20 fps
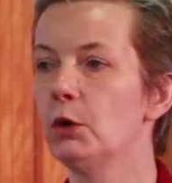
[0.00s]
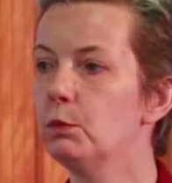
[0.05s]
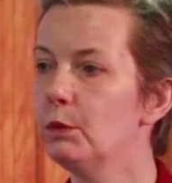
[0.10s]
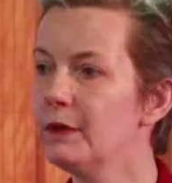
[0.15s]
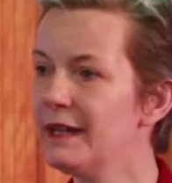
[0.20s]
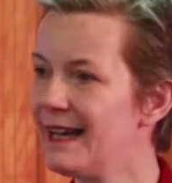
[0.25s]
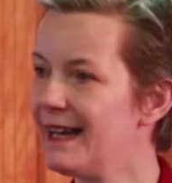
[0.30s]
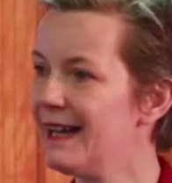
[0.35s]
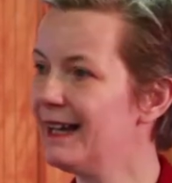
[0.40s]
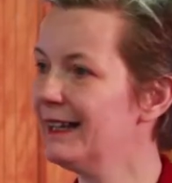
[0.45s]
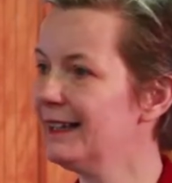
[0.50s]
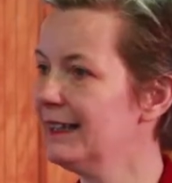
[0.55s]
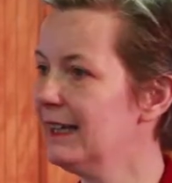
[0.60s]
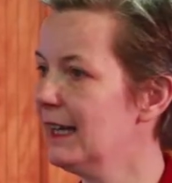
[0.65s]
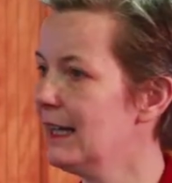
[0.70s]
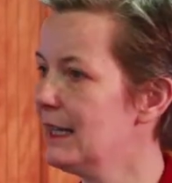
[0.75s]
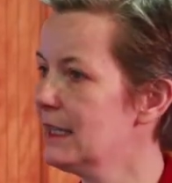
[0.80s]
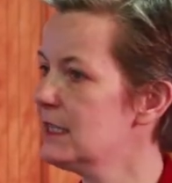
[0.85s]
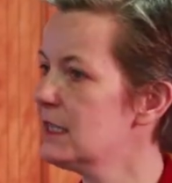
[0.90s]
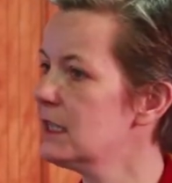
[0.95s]
we
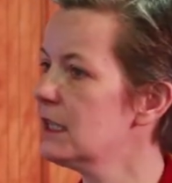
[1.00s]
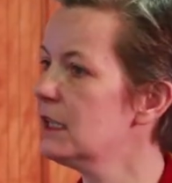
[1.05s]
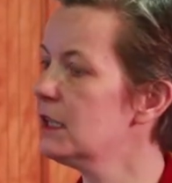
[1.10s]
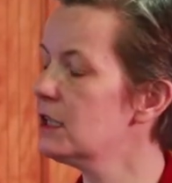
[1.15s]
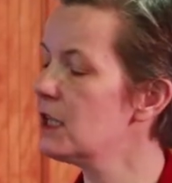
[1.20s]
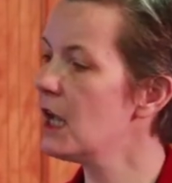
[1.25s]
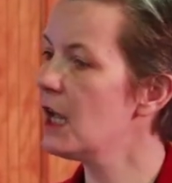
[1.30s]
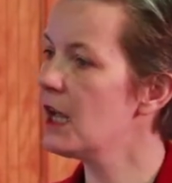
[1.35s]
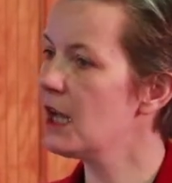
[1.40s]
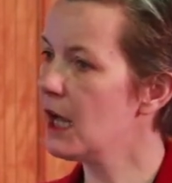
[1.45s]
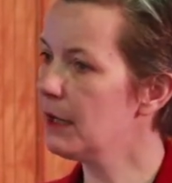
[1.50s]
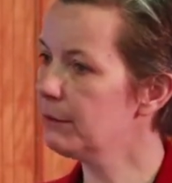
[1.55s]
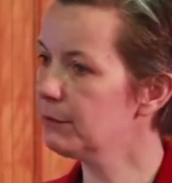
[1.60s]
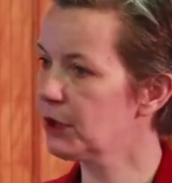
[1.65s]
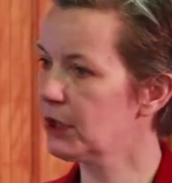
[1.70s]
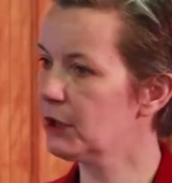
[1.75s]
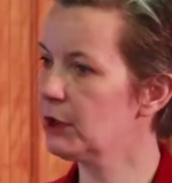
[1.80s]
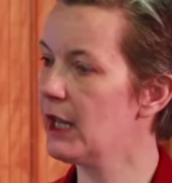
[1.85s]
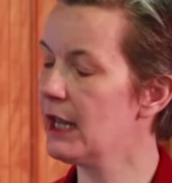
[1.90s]
highlighted um,